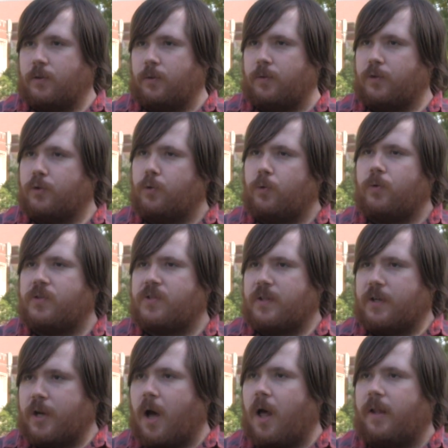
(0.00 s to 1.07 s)
to the tools and
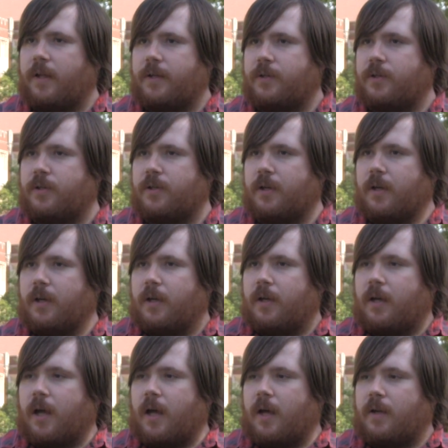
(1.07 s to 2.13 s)
the knowledge
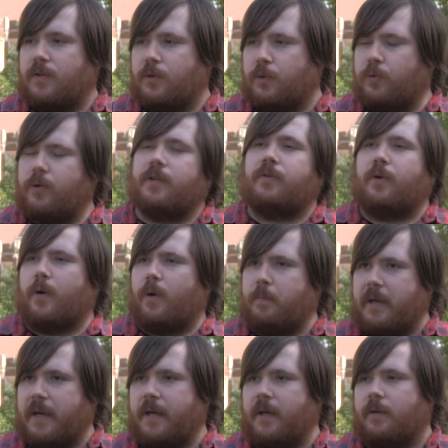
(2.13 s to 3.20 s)
to create their
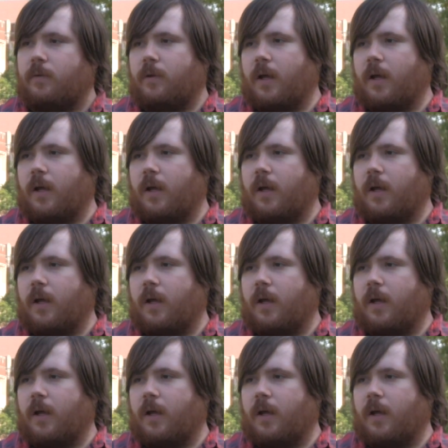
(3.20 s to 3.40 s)
own media.